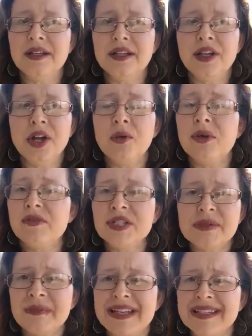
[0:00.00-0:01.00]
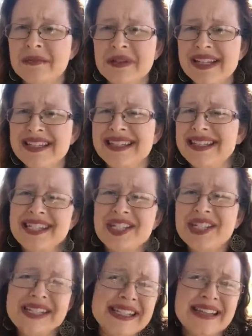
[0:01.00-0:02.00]
You know, we've just made some good
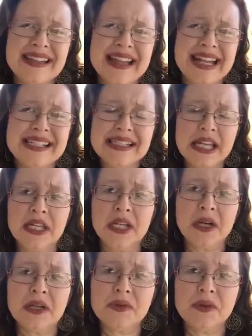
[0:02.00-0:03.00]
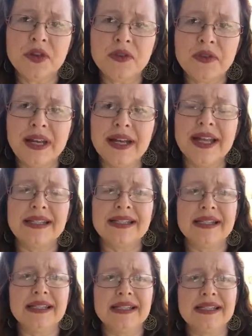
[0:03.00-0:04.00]
decisions in the last 10 years with our
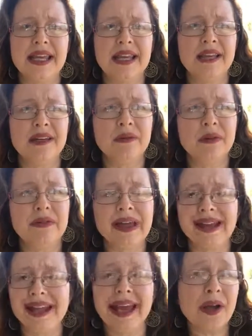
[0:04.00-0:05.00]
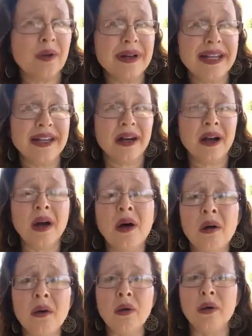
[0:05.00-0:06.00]
finances, and we've had equity in our
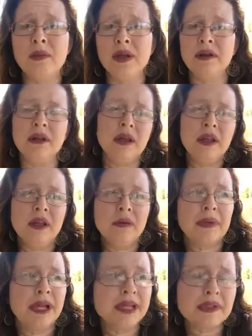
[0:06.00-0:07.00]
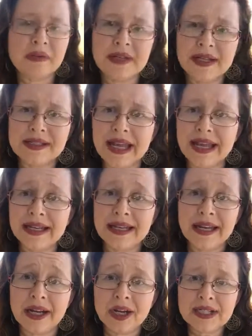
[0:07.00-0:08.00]
home, and my husband has had an
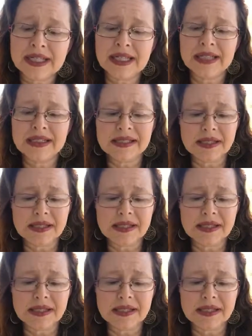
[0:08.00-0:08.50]
inheritance.